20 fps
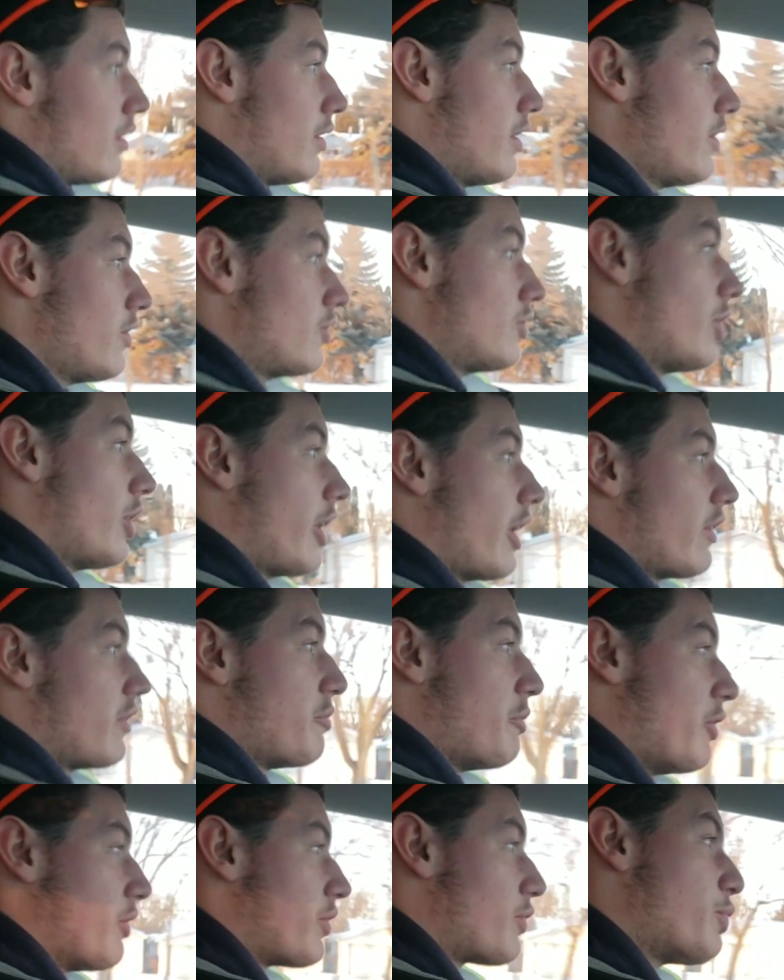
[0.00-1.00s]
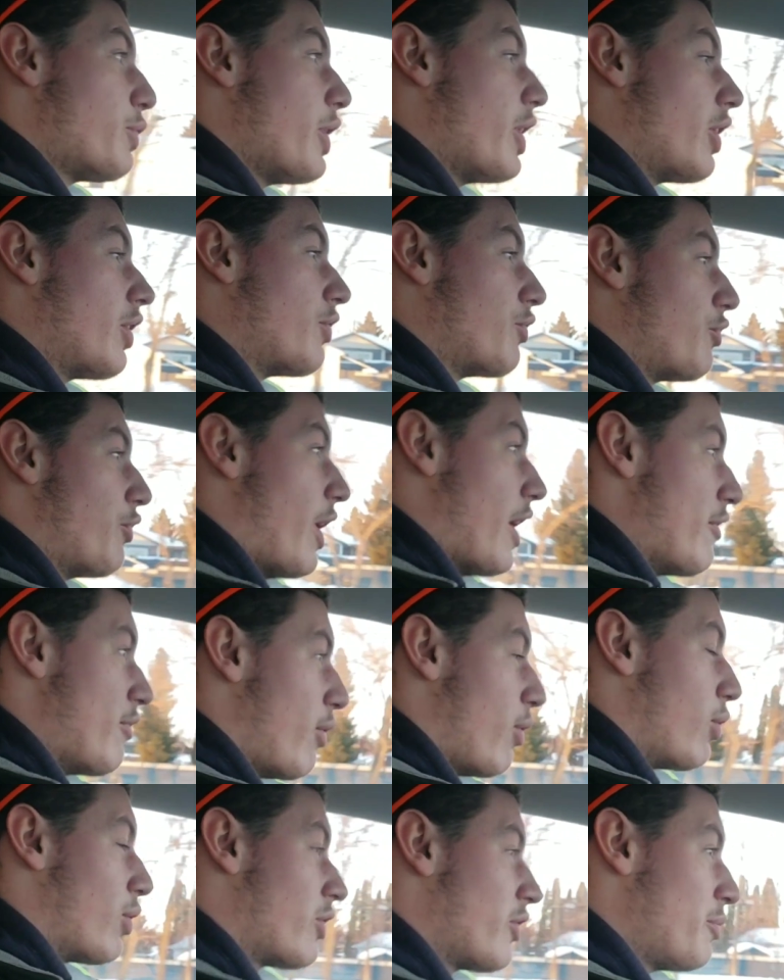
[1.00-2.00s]
This truck has about 305
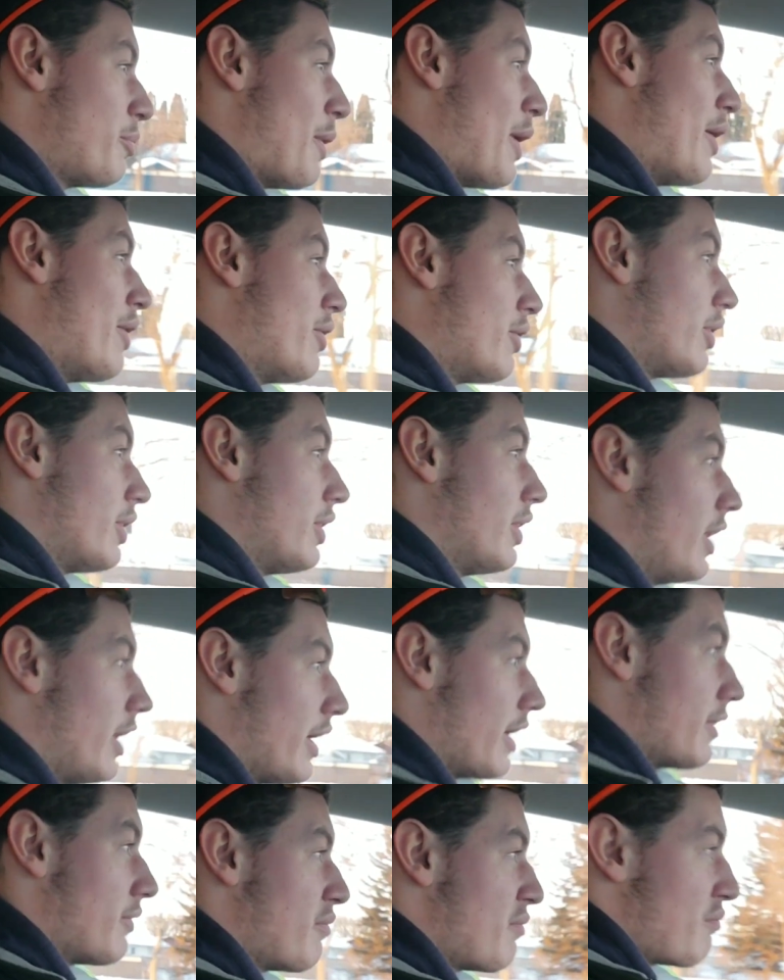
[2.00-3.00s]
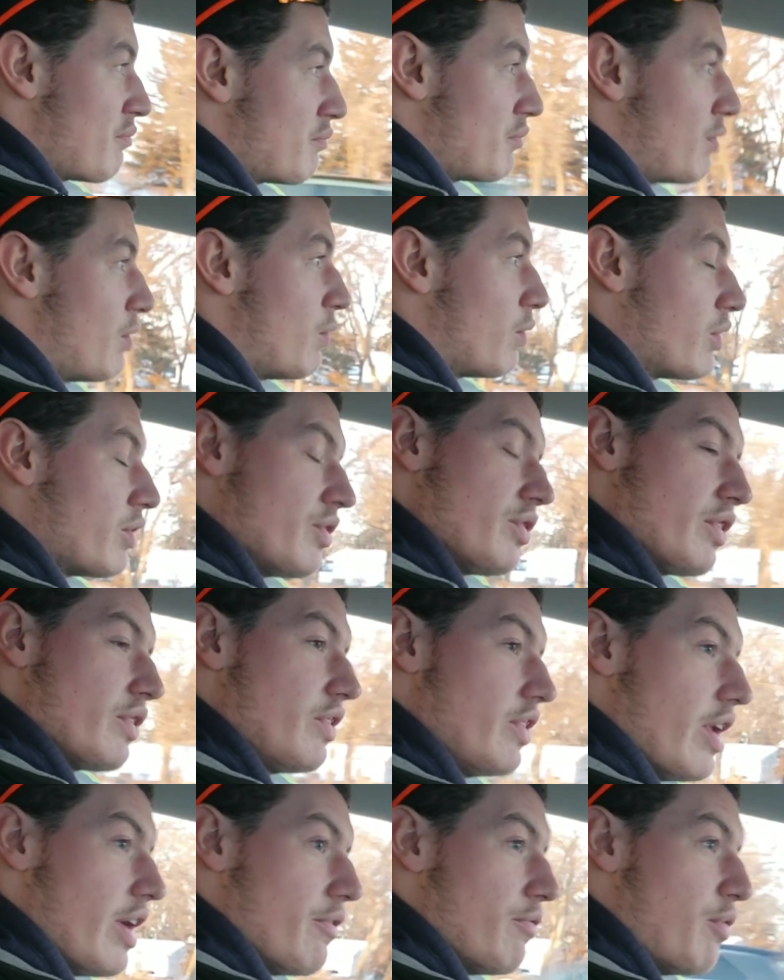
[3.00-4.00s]
horsepower and like
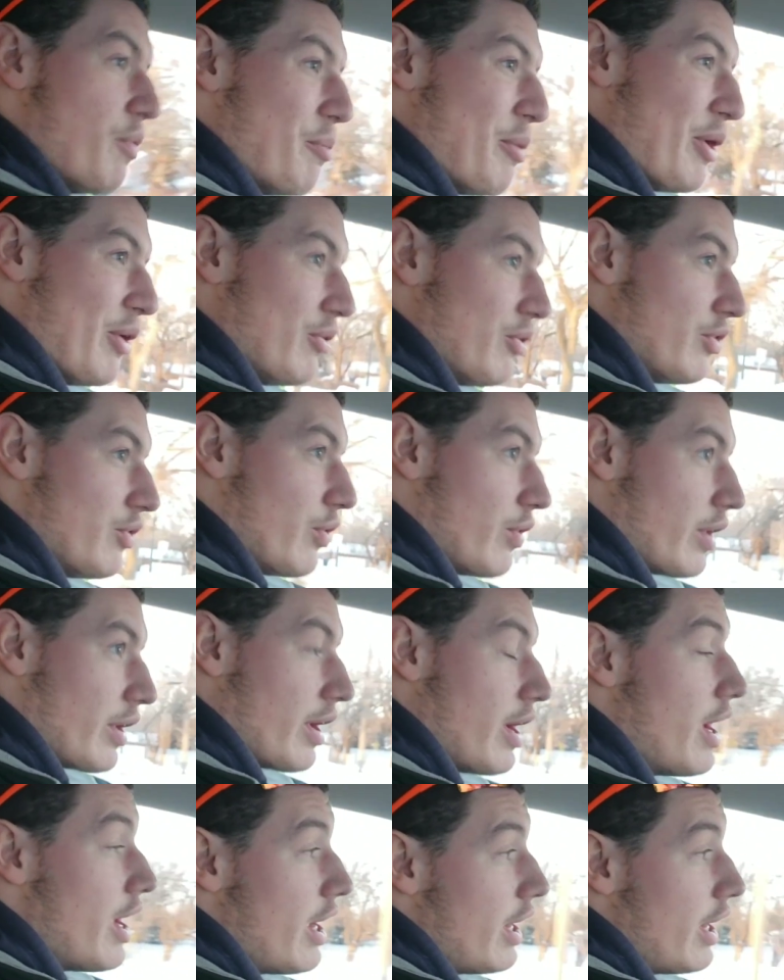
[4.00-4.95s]
269 foot-pounds of torque.